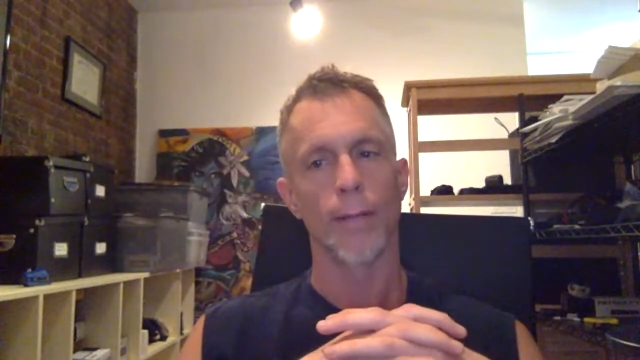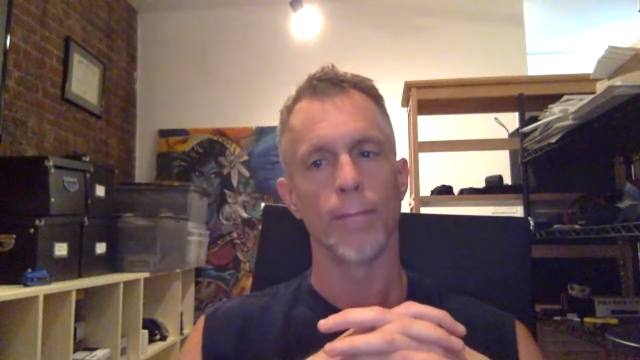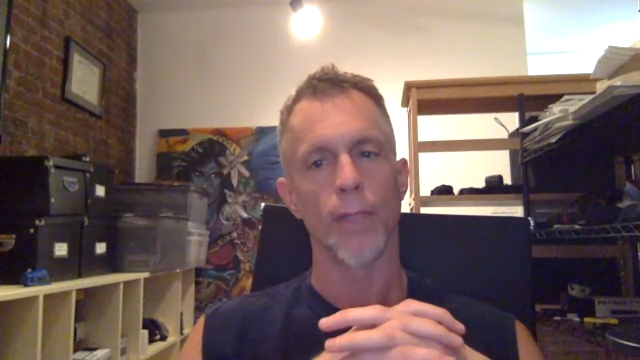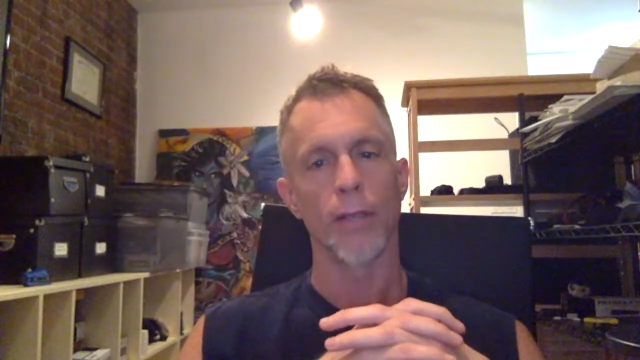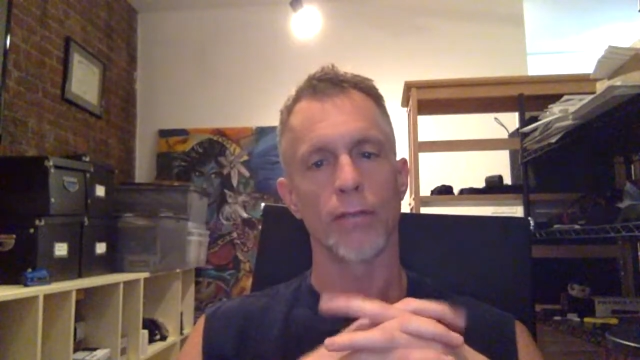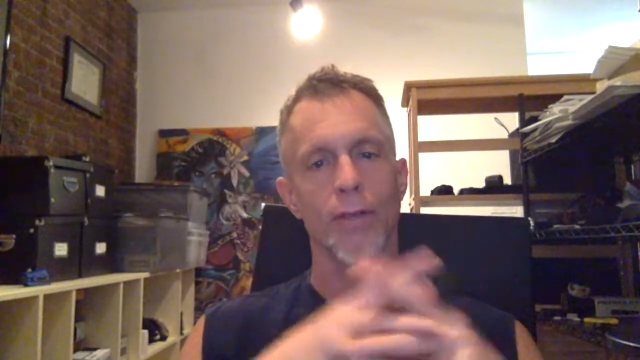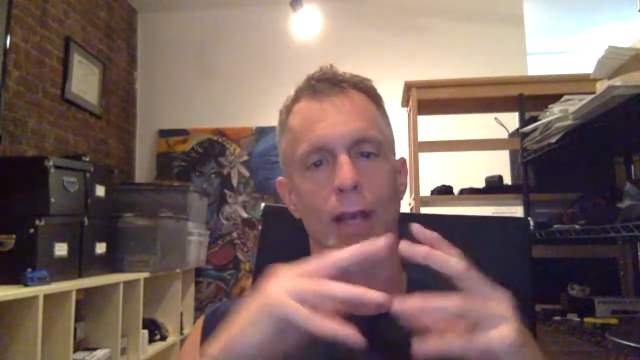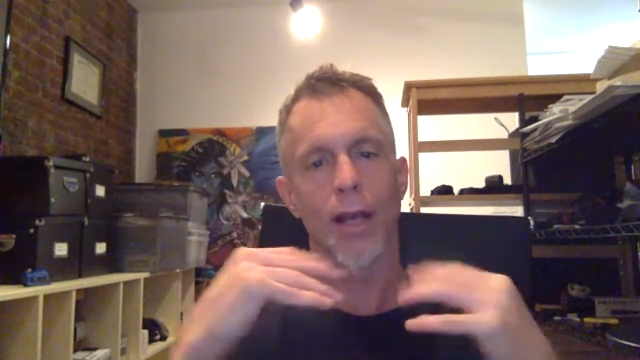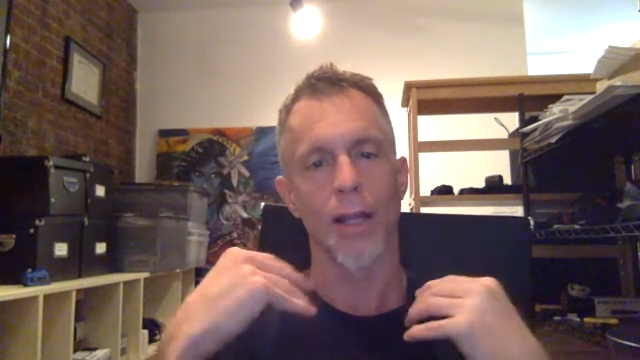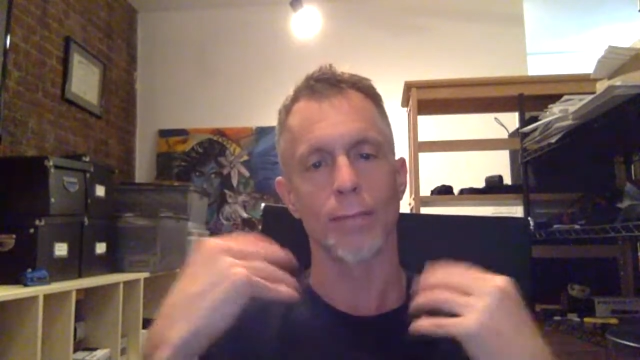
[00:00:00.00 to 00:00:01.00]
He's
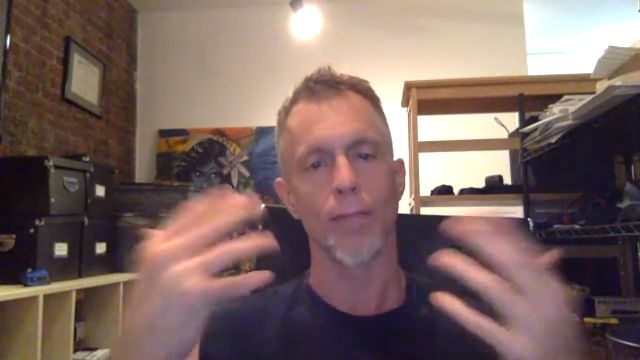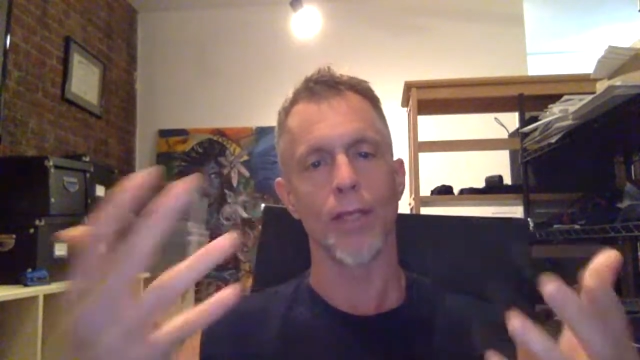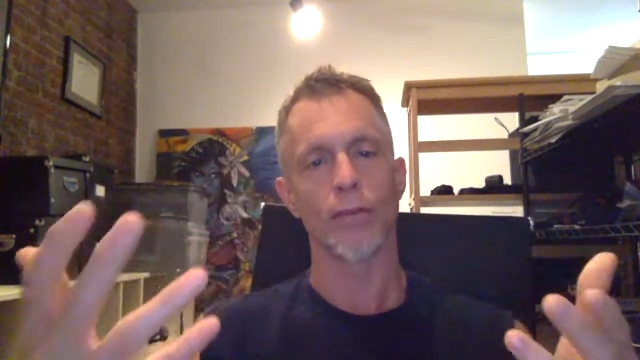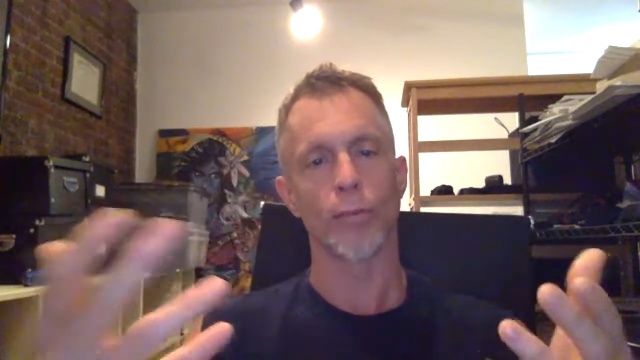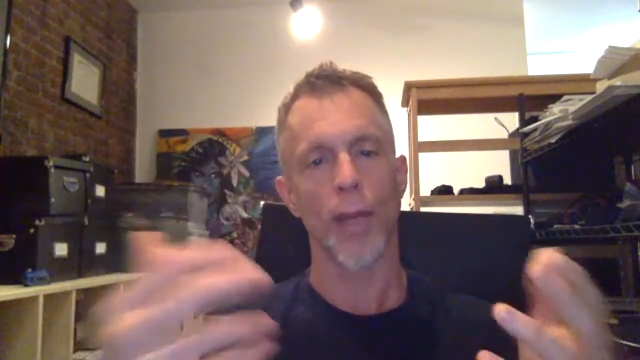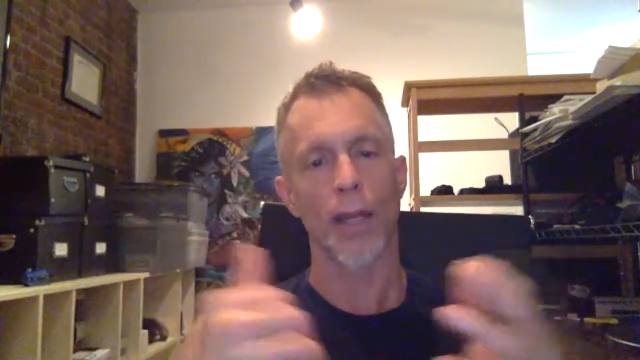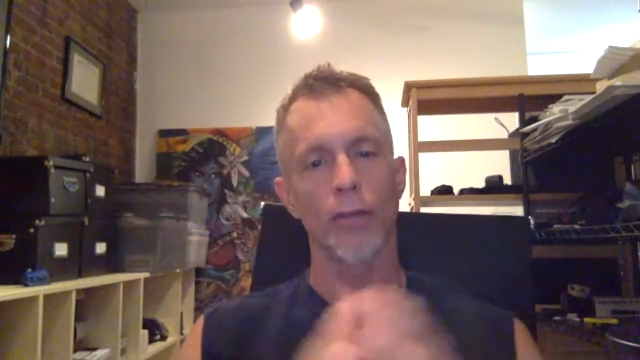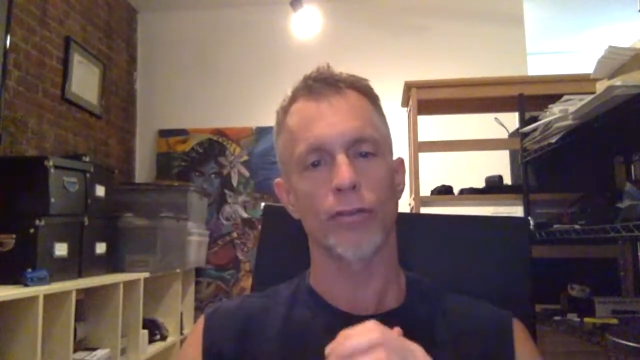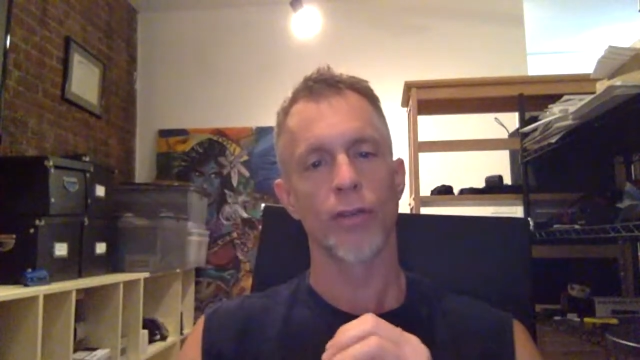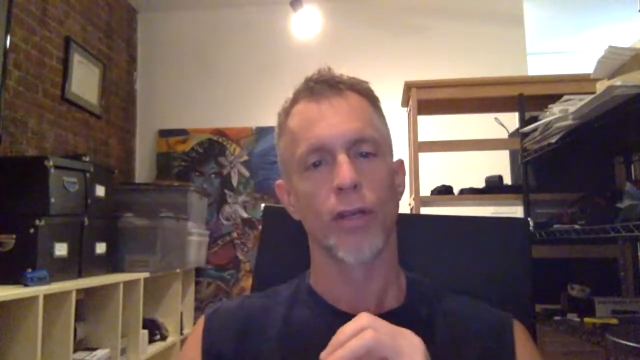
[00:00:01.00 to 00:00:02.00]
kind of like me in
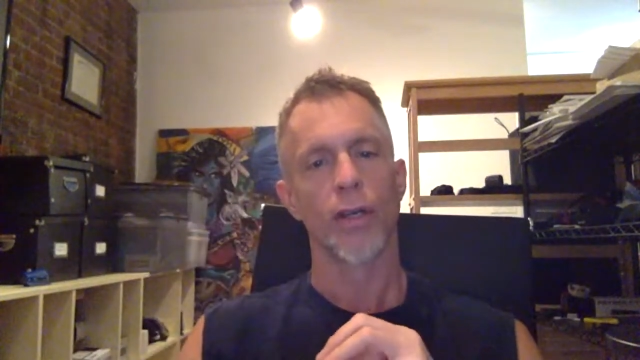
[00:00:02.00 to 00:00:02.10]
Spanish.